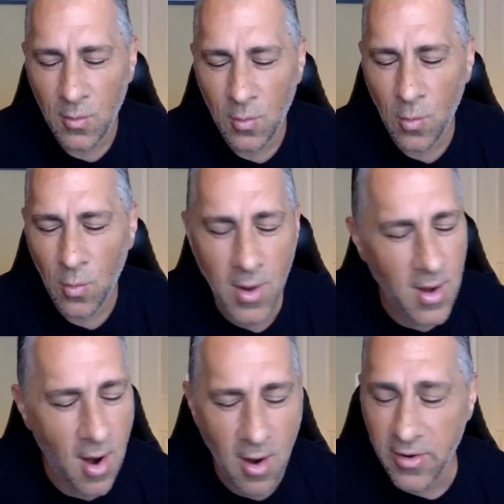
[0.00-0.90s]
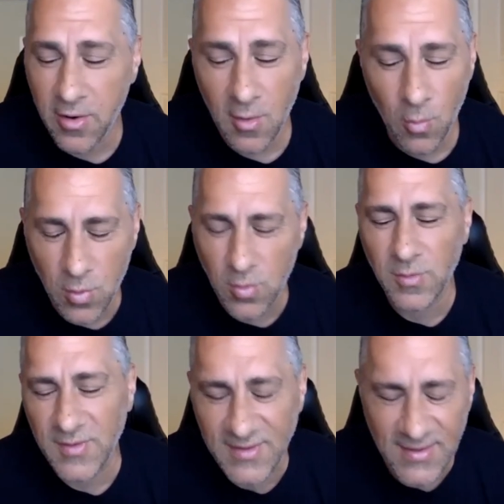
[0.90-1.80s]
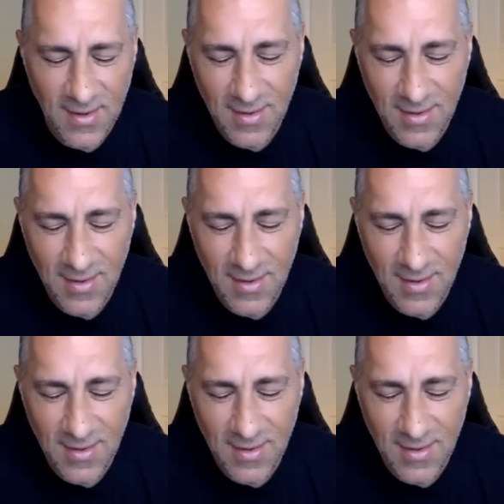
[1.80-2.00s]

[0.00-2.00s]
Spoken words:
What are your wounds?